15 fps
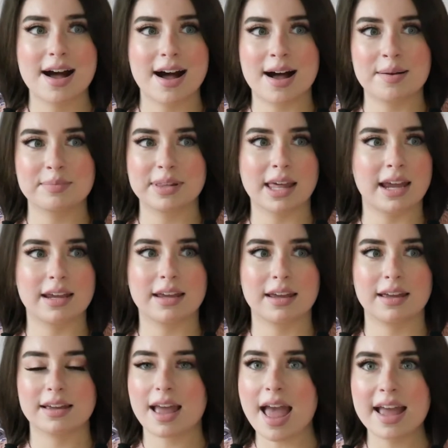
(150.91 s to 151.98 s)
Like,
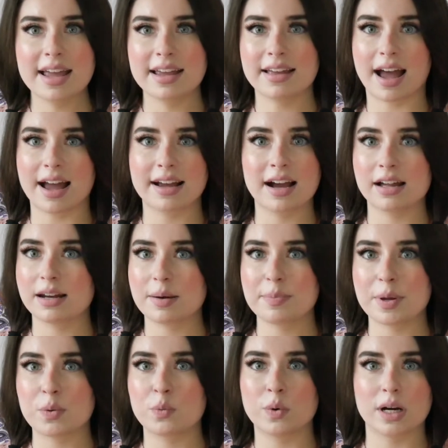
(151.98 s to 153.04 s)
hey, I got up
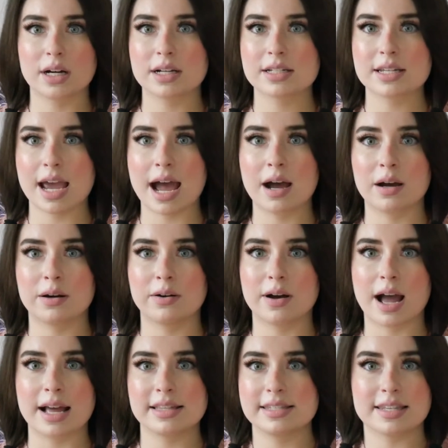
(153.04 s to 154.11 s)
and worked
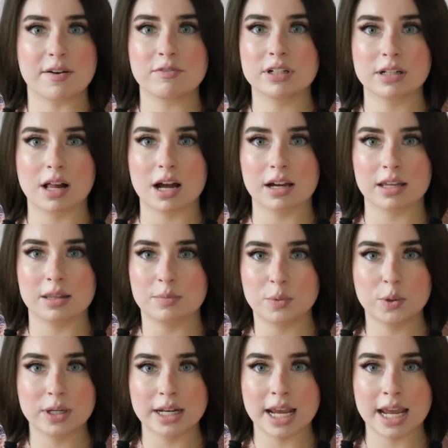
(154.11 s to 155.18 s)
out at 7 o'clock in the
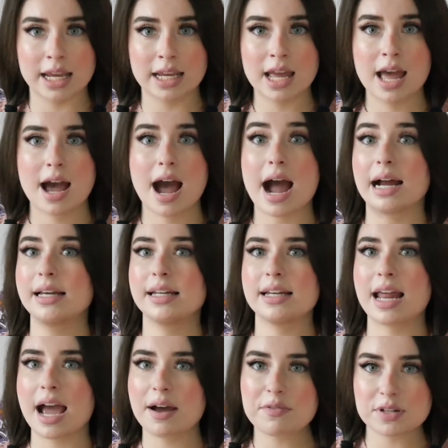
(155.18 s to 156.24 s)
morning. I
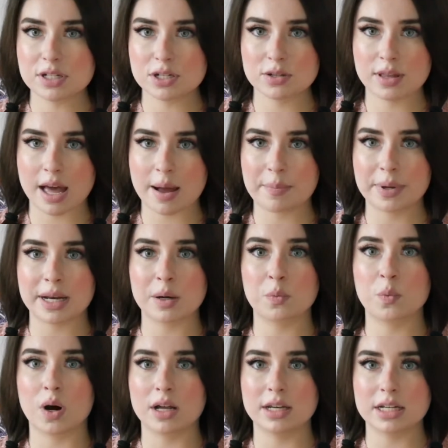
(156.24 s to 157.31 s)
didn't have to do that, but I
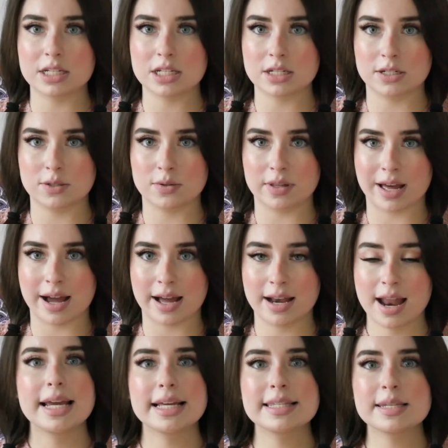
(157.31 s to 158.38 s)
wanted to do
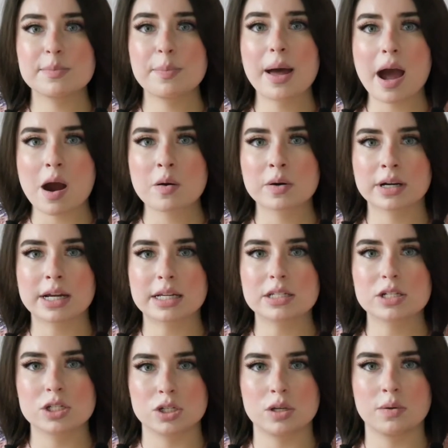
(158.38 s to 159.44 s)
that. It's empowering
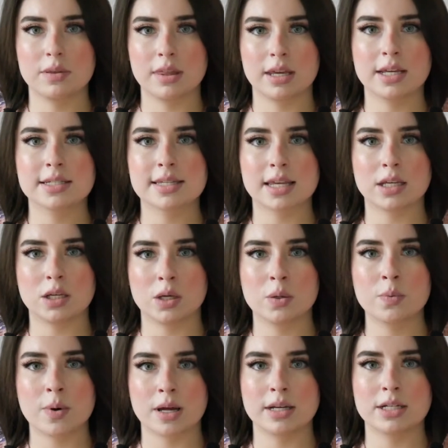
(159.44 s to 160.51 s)
to do things that
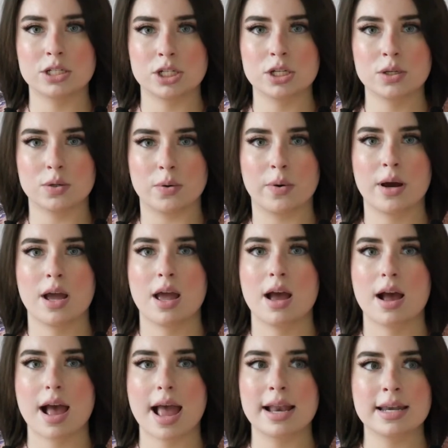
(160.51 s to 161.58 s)
you want to do
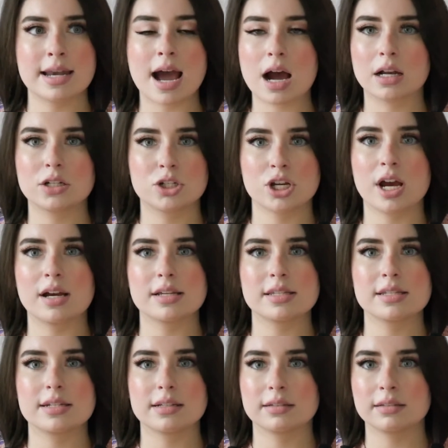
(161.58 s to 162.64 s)
and not
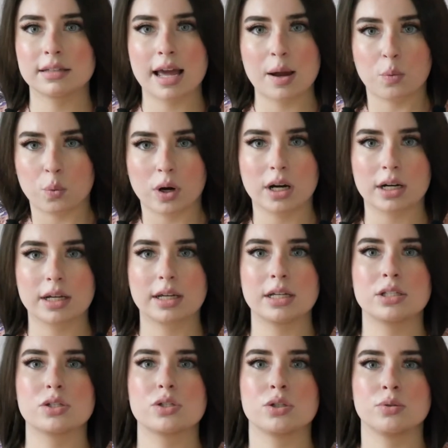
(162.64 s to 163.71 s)
just let work
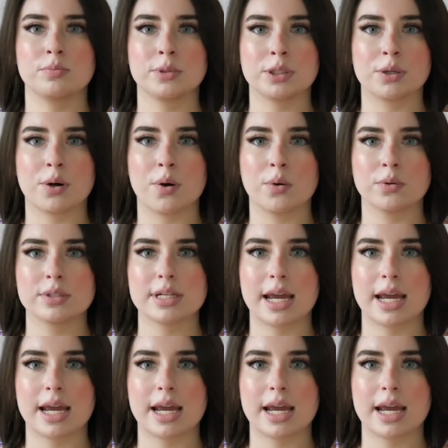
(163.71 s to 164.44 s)
consume your whole